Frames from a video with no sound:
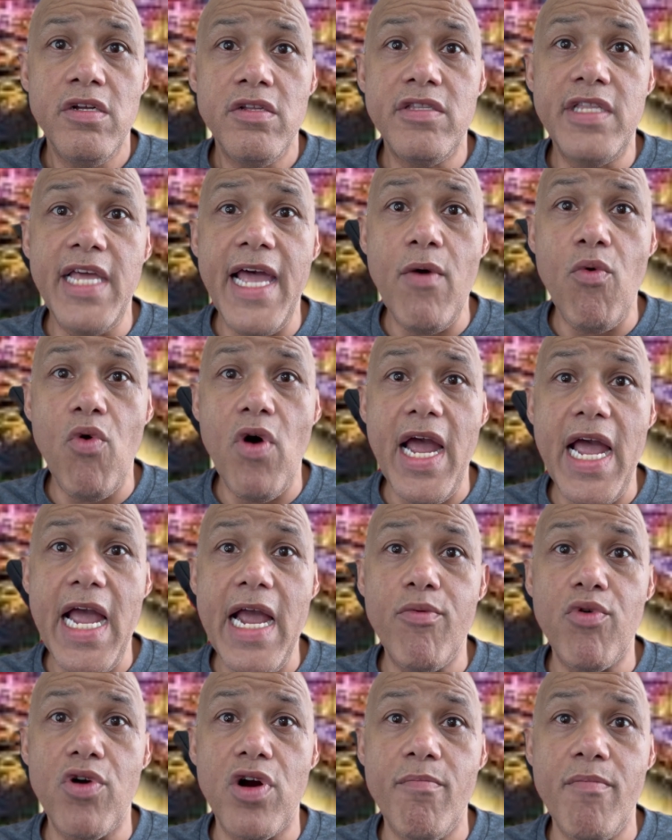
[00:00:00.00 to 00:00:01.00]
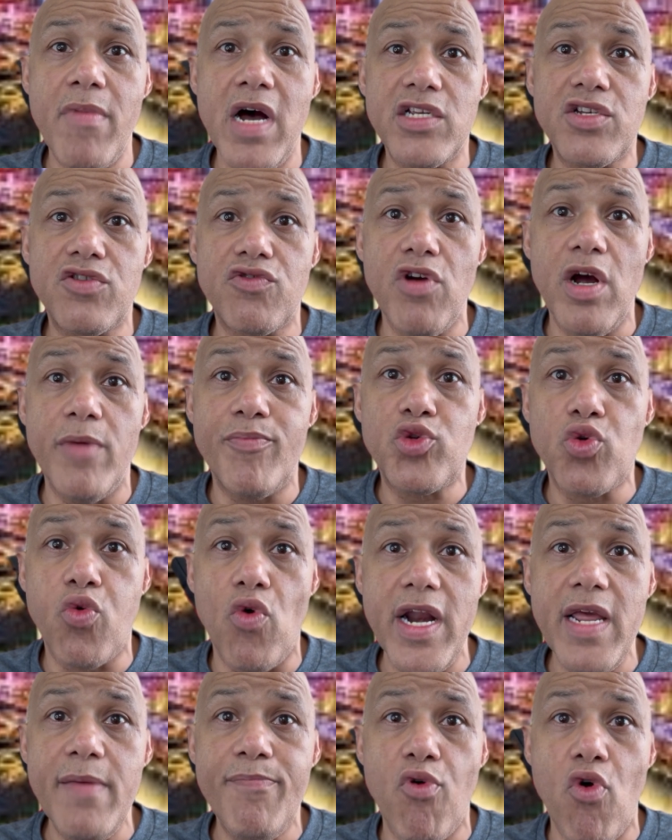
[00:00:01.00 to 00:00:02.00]
They were able to muster up
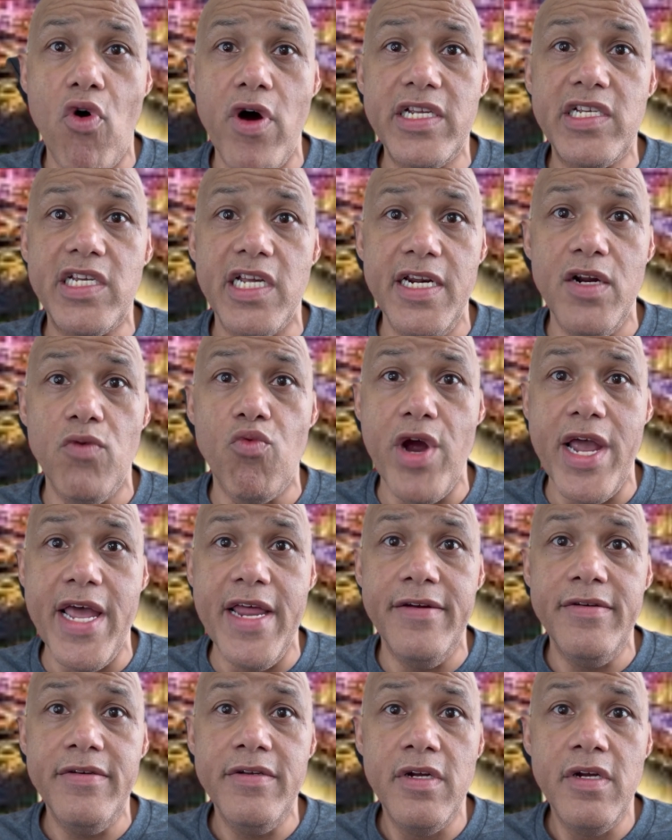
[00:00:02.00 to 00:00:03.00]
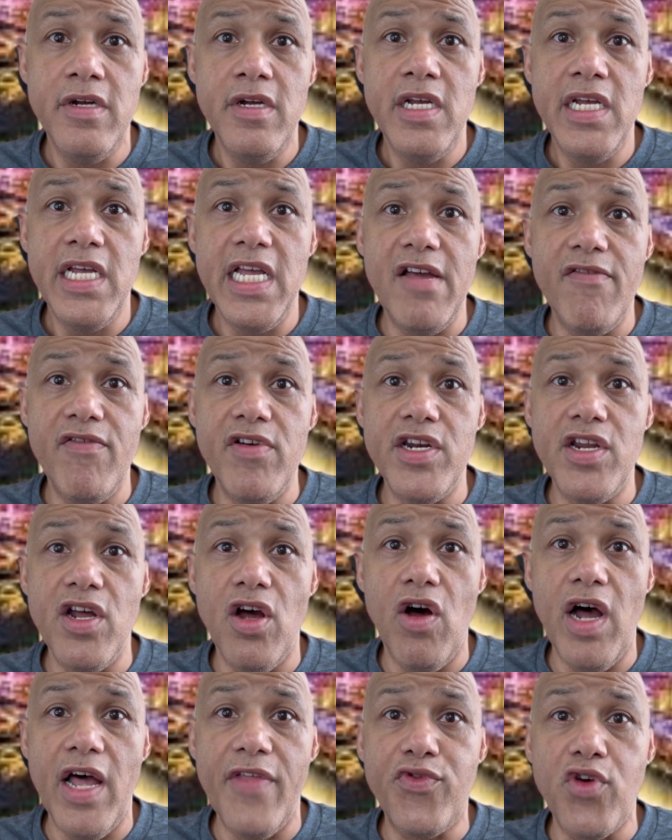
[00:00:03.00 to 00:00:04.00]
20 points in the win, even
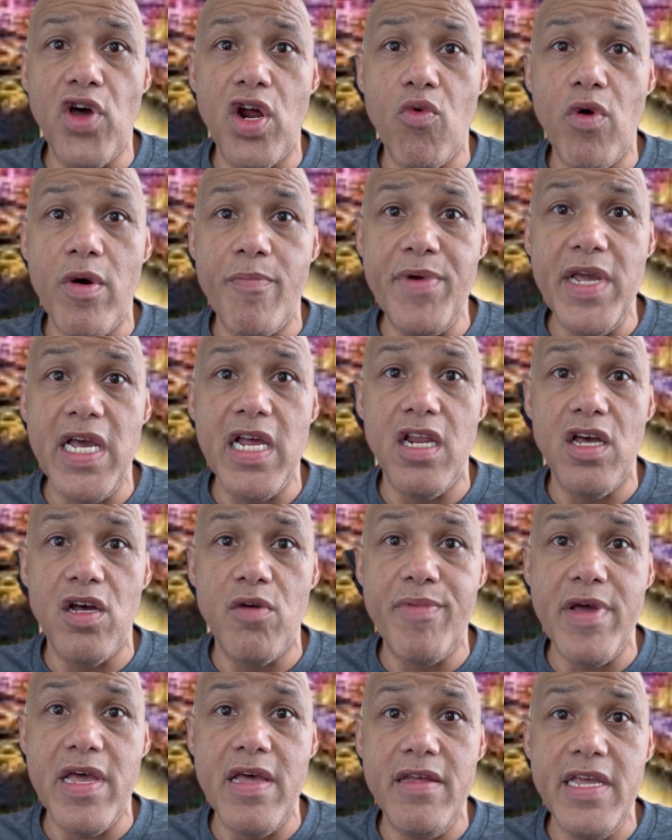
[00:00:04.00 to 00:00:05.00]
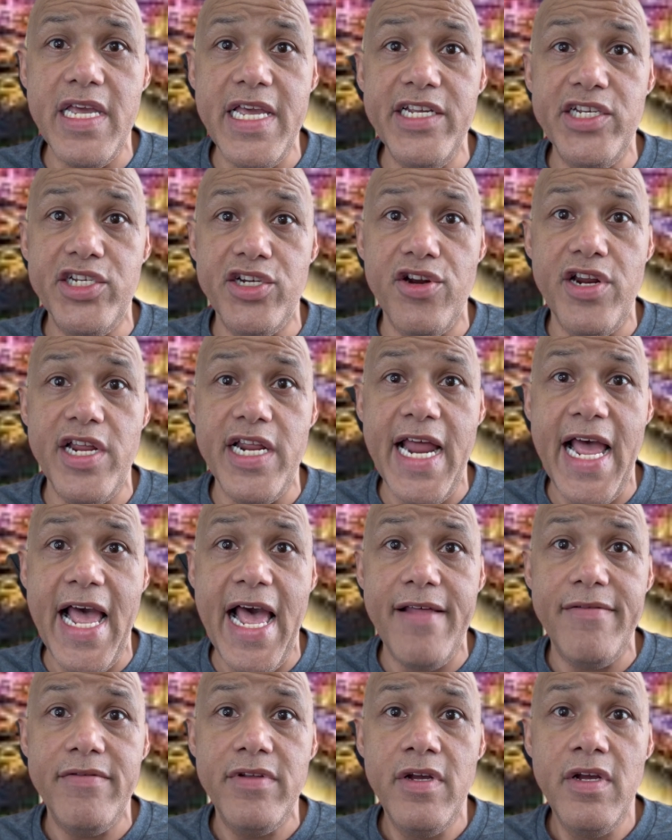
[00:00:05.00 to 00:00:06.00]
though I thought it would be a little bit easier than
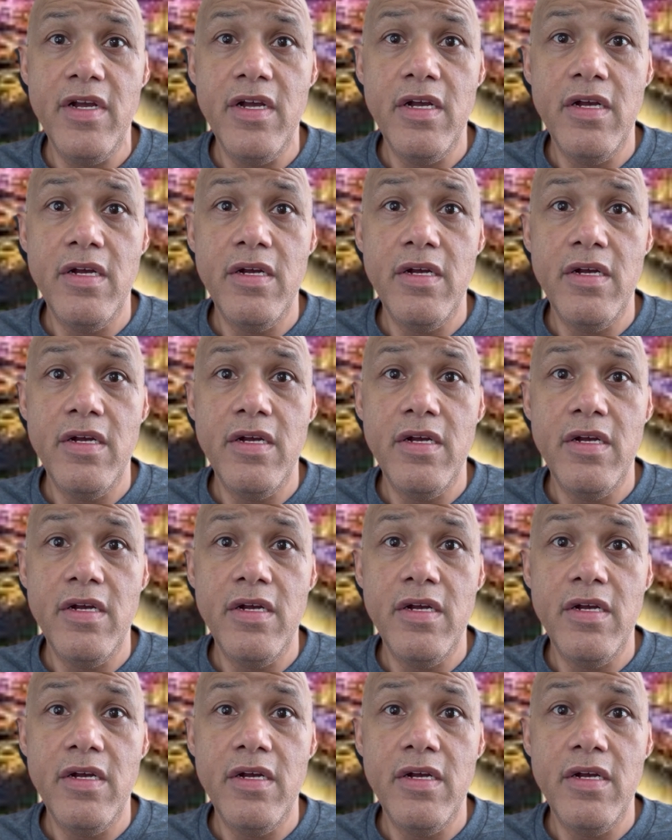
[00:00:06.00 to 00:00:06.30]
that.